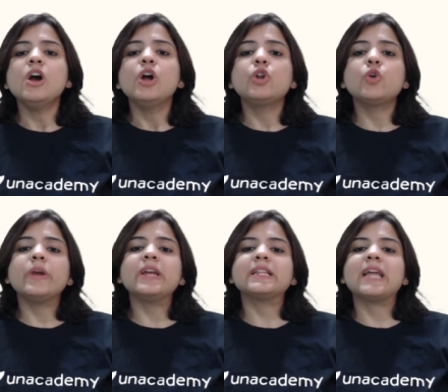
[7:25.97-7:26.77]

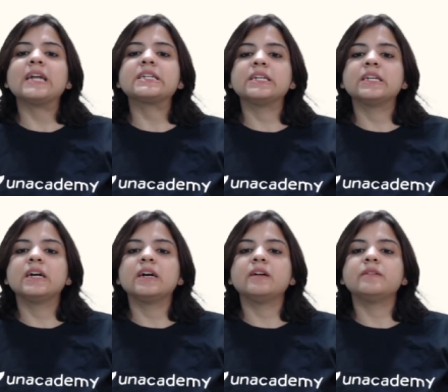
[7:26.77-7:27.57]
Knowing that,
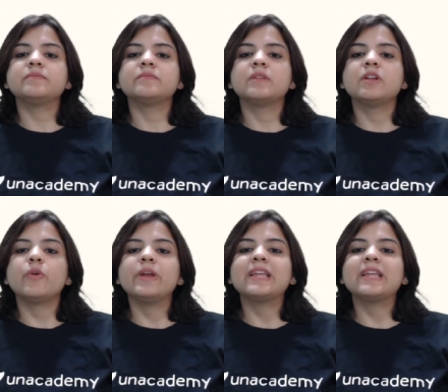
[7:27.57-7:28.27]
uh, knowing